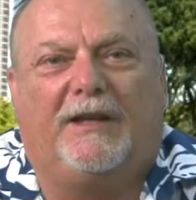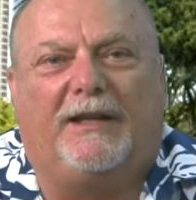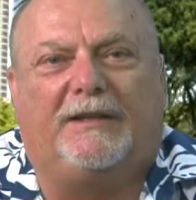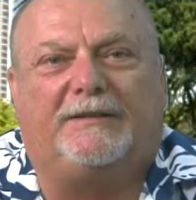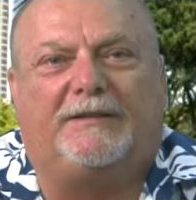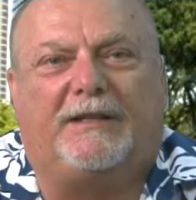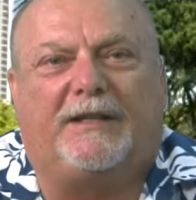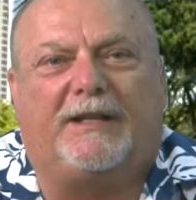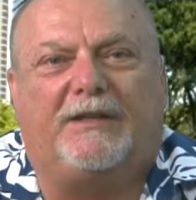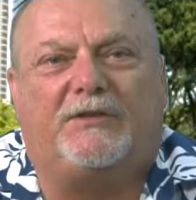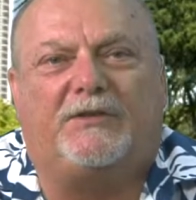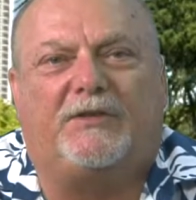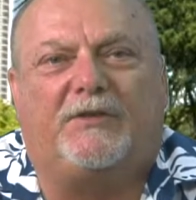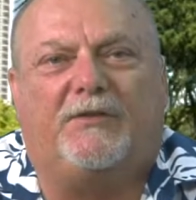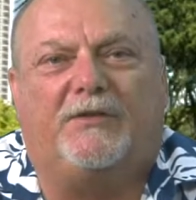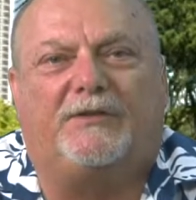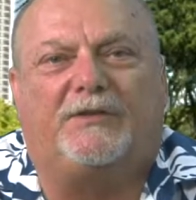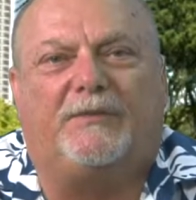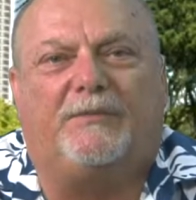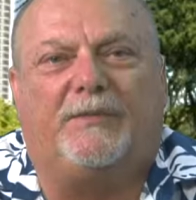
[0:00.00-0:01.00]
and today's
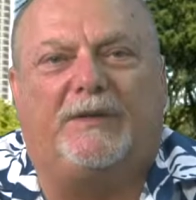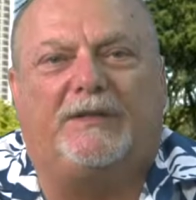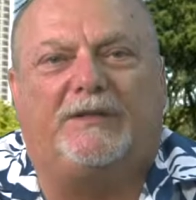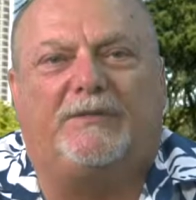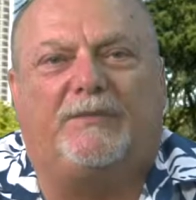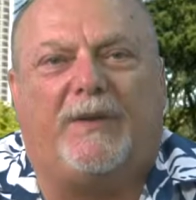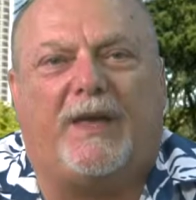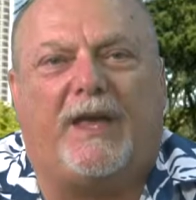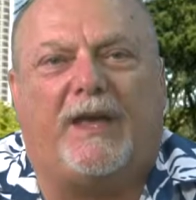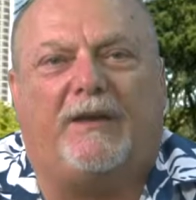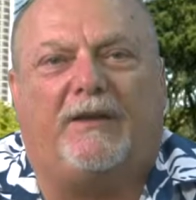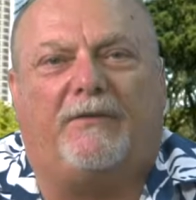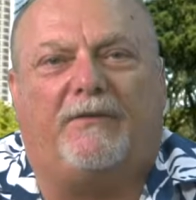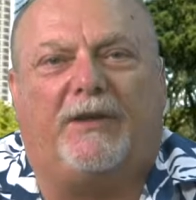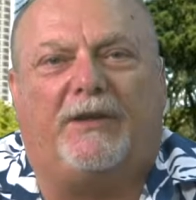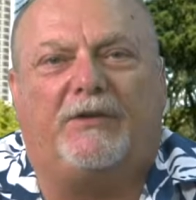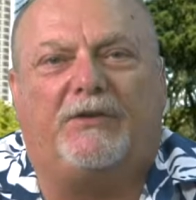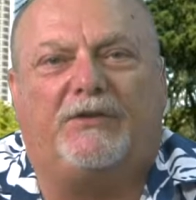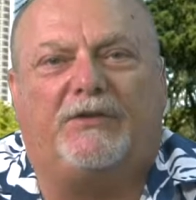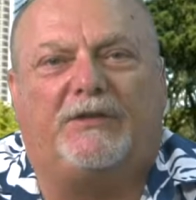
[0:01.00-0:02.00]
show is a mixed bag of
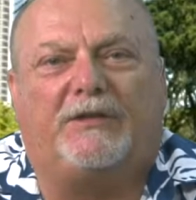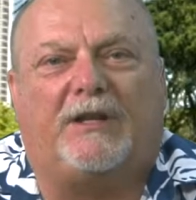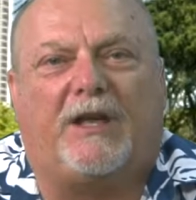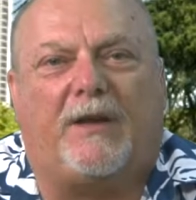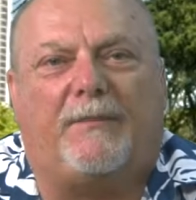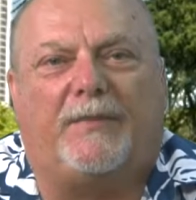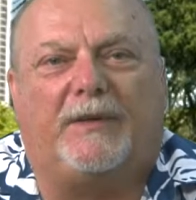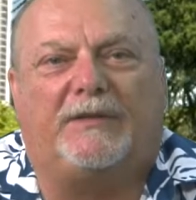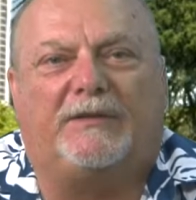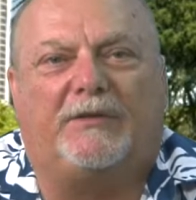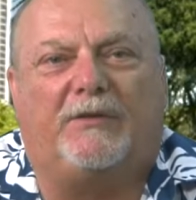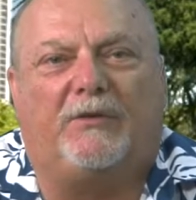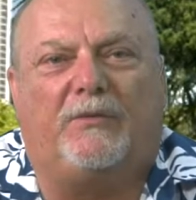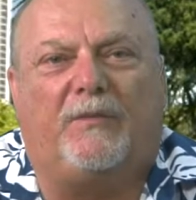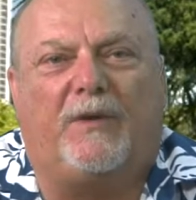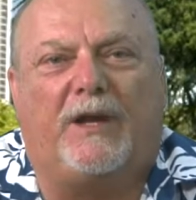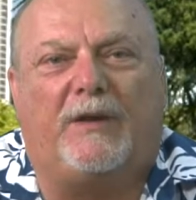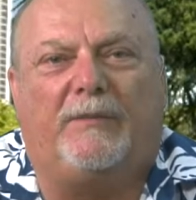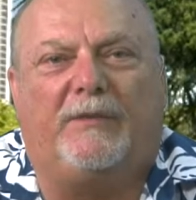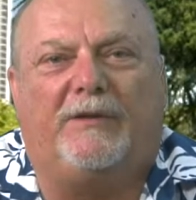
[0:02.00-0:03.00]
energy topics that
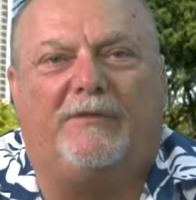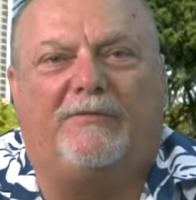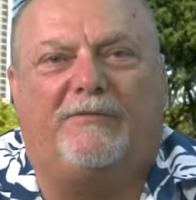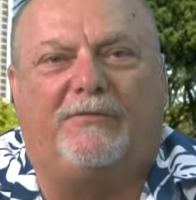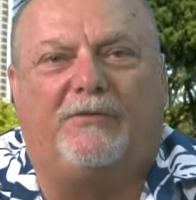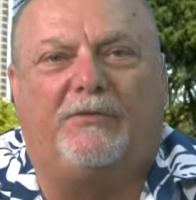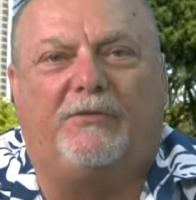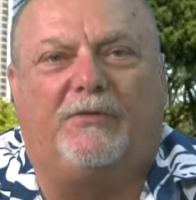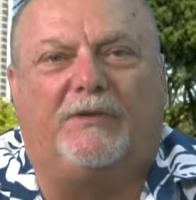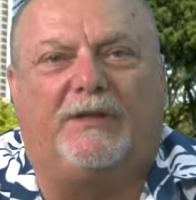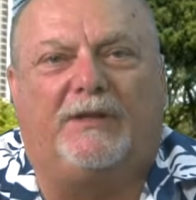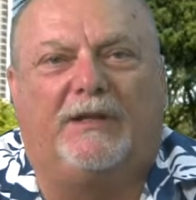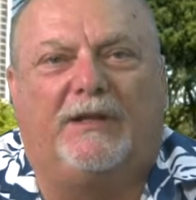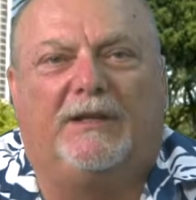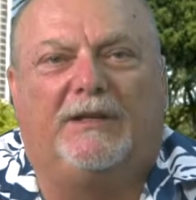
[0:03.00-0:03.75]
remind me of food,